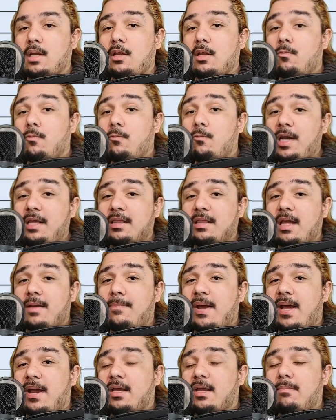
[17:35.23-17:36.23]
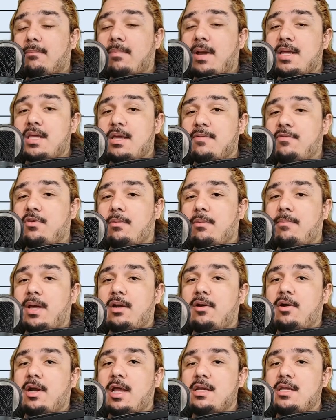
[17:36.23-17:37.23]
Reading that packet might give you a
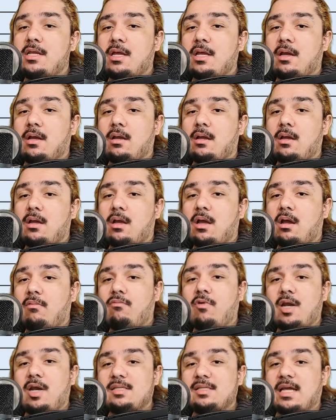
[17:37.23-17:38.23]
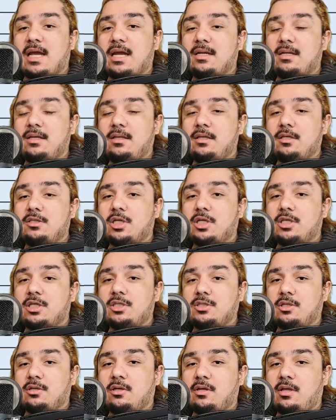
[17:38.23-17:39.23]
better idea of what exactly the
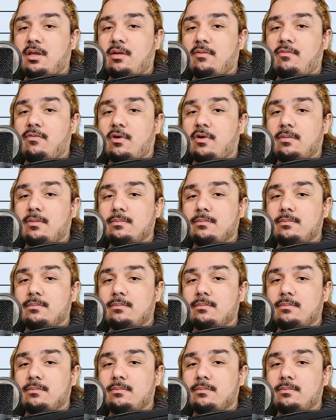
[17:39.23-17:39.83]
judges are looking for.